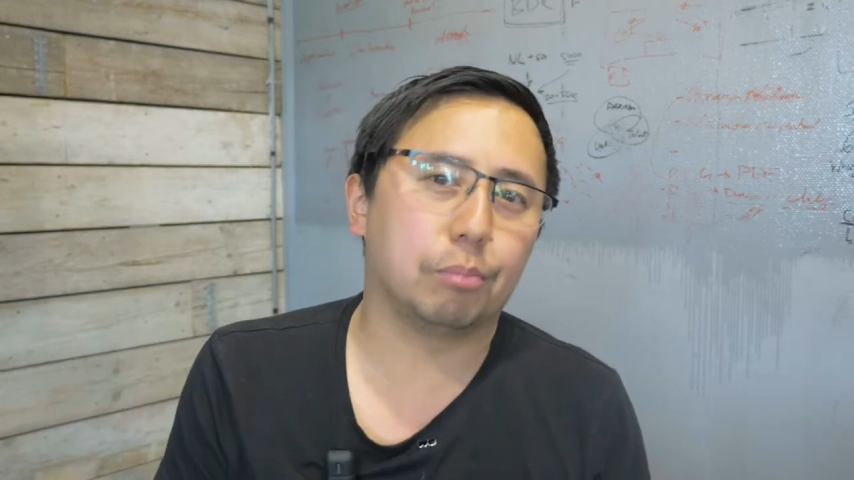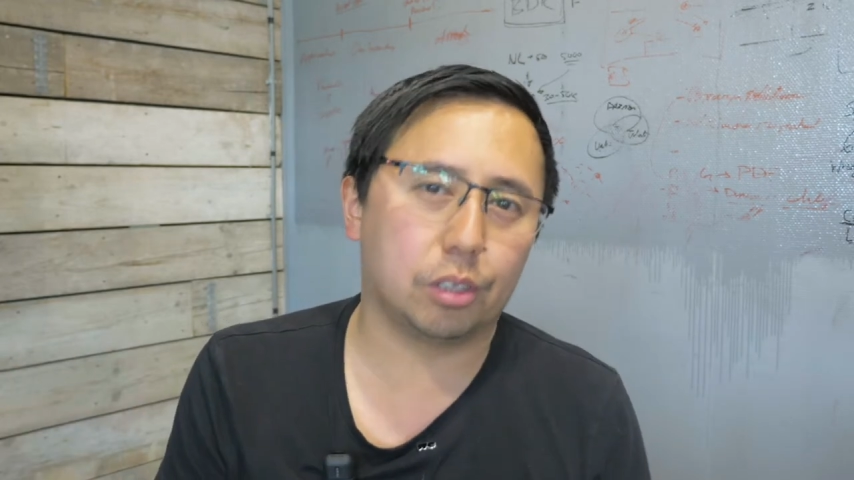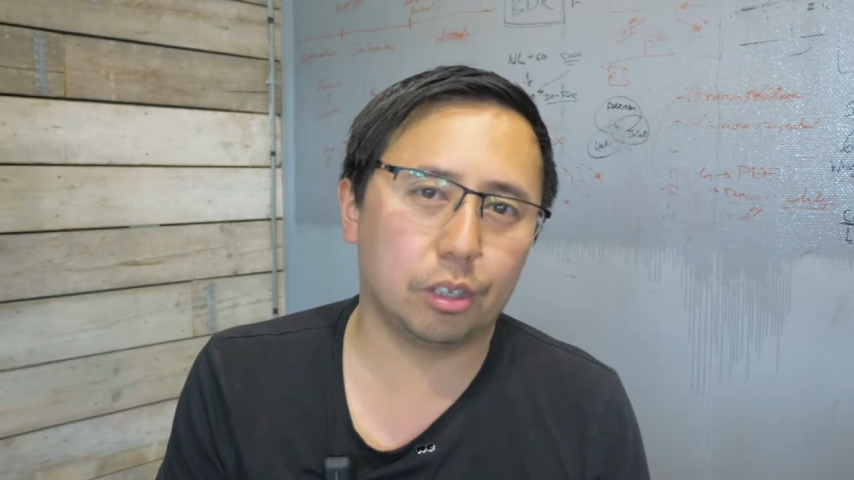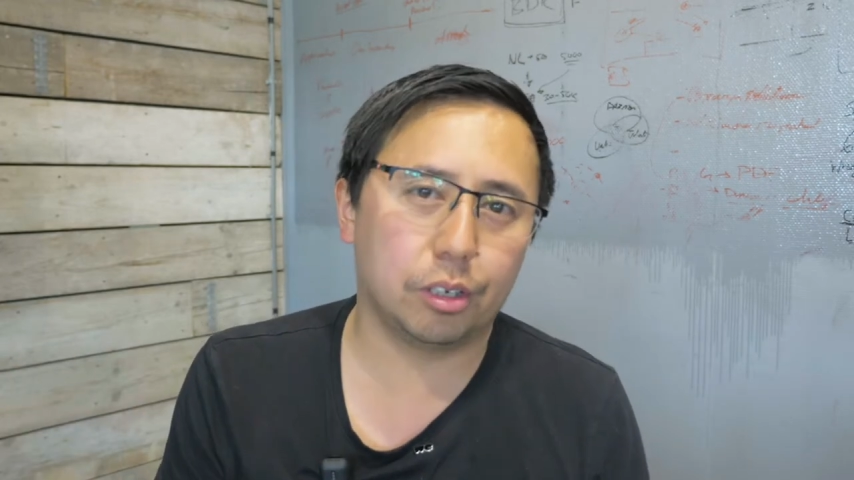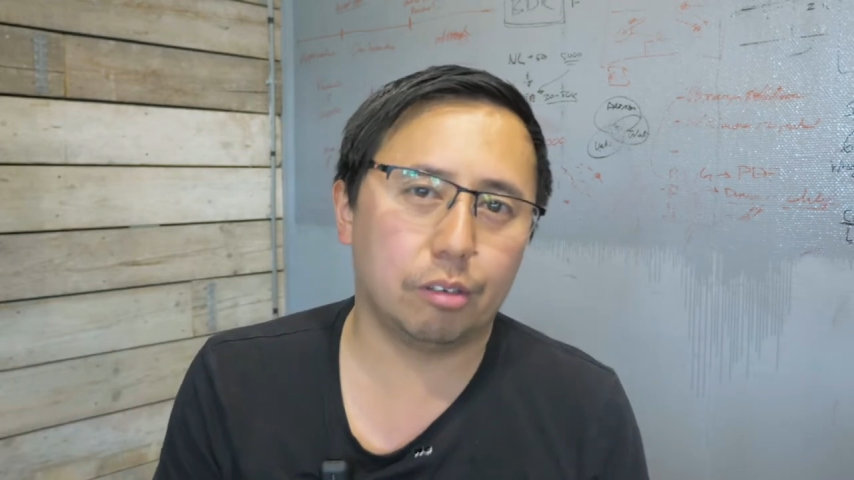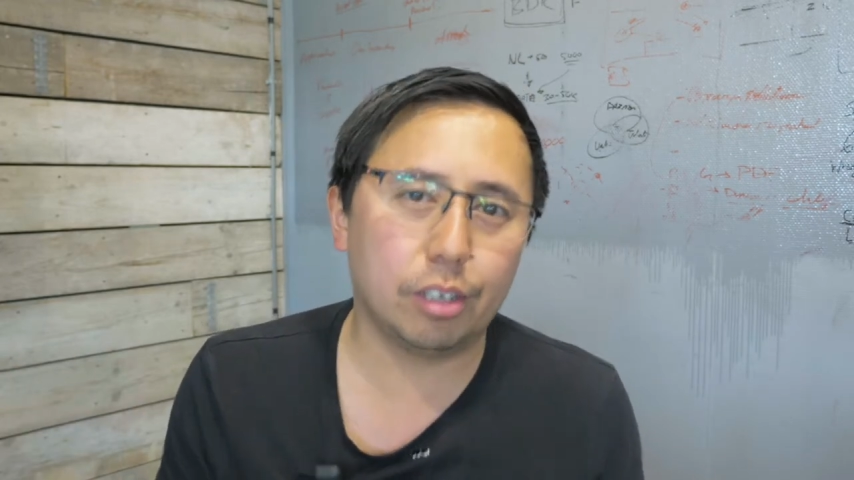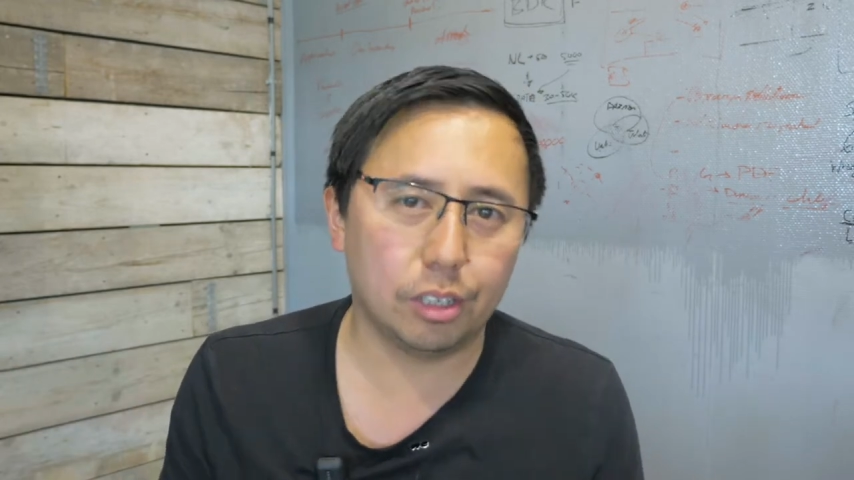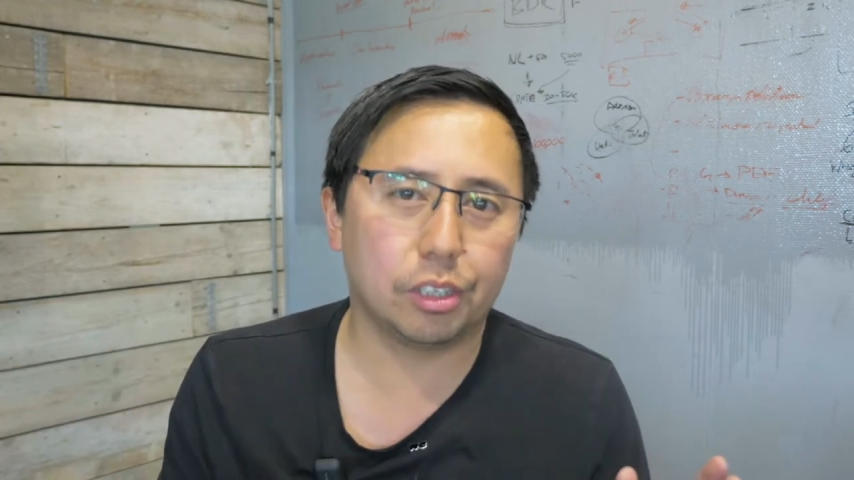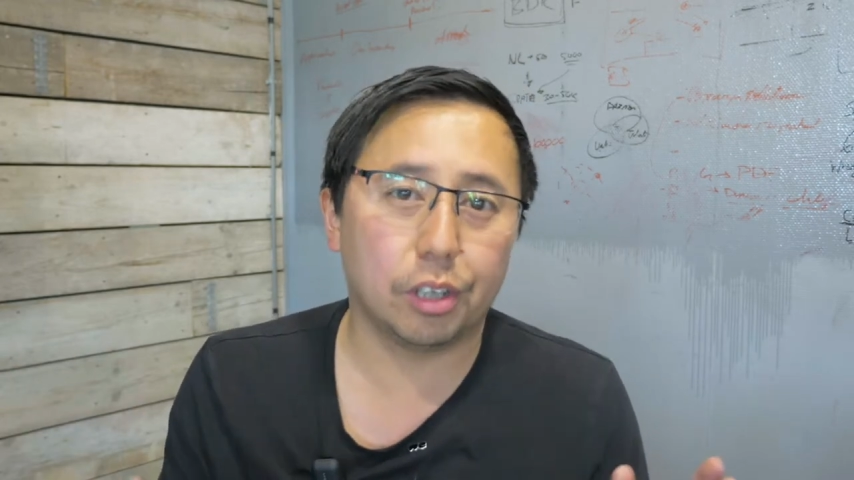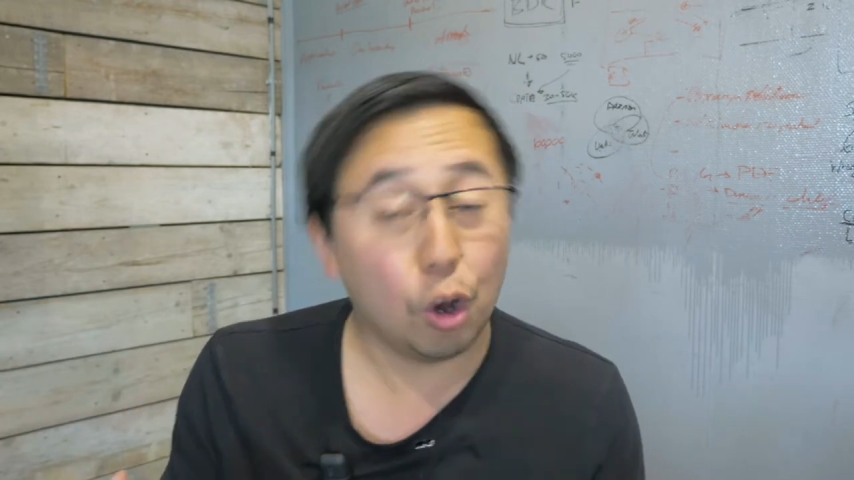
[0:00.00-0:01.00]
So there
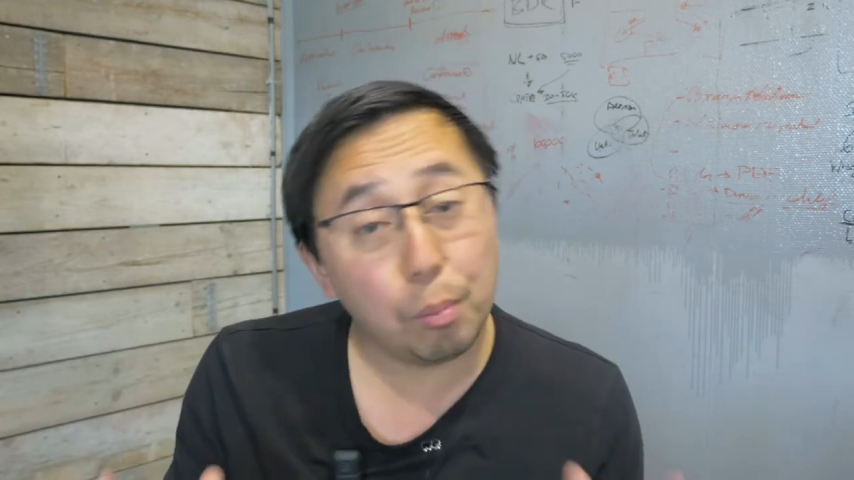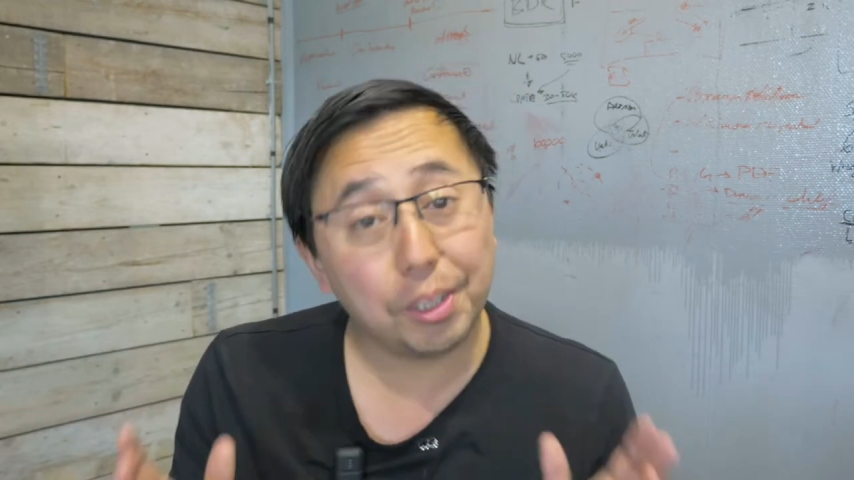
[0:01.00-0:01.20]
is a whole